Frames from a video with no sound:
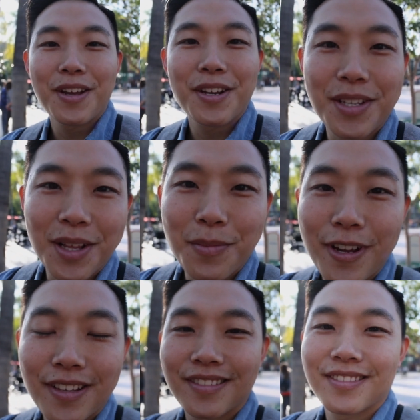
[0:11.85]
We're here to
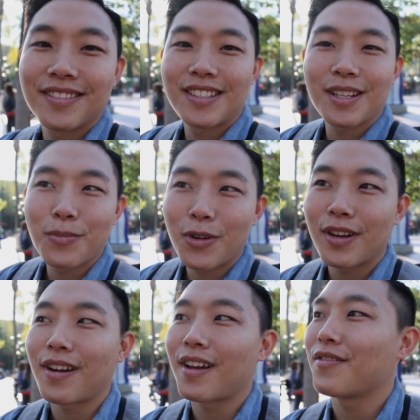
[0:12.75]
celebrate. Celebrate our
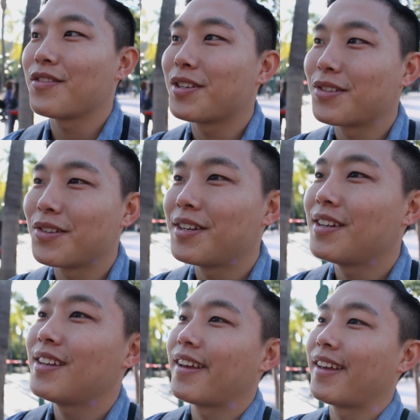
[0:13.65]
anniversary
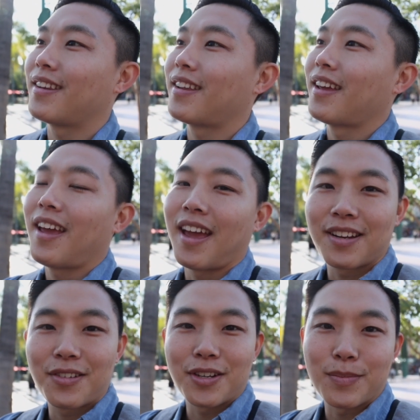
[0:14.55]
and, and
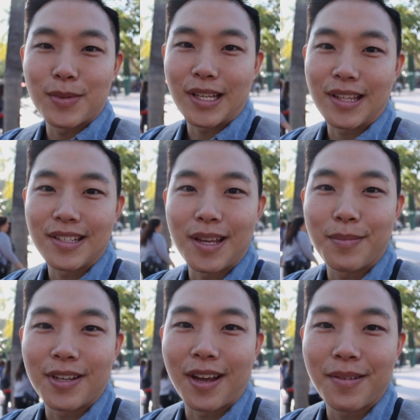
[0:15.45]
Christmas at the same
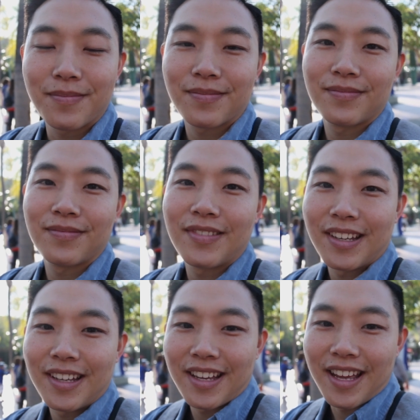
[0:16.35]
time.
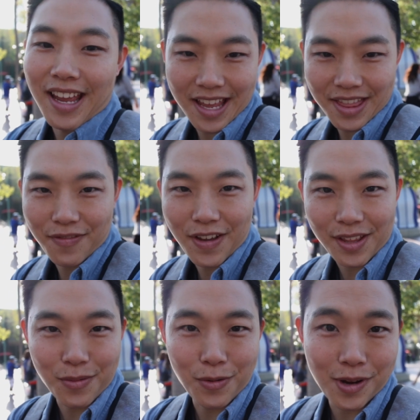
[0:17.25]
And the fact
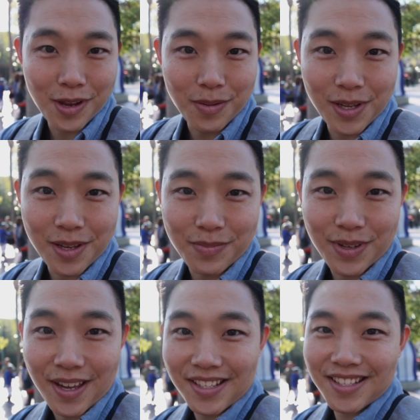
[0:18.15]
that we're going to become P
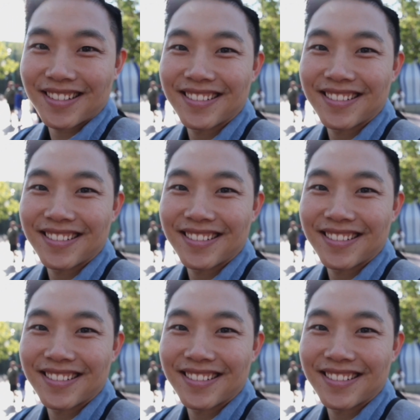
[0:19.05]
As.